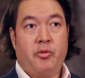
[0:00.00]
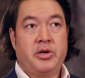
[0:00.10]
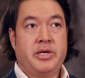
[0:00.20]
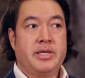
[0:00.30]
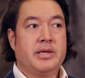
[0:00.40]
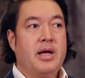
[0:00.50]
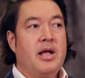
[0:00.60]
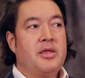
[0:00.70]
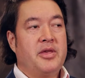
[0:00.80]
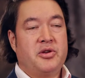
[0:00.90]
Which is
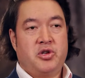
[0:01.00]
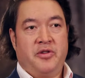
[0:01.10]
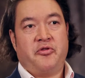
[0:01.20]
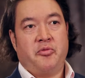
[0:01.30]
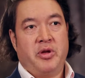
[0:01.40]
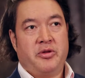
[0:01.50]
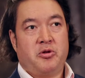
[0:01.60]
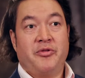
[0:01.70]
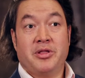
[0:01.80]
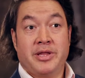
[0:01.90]
this shift from a
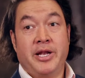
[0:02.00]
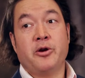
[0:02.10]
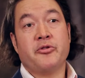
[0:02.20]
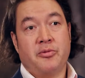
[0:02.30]
sort of a linear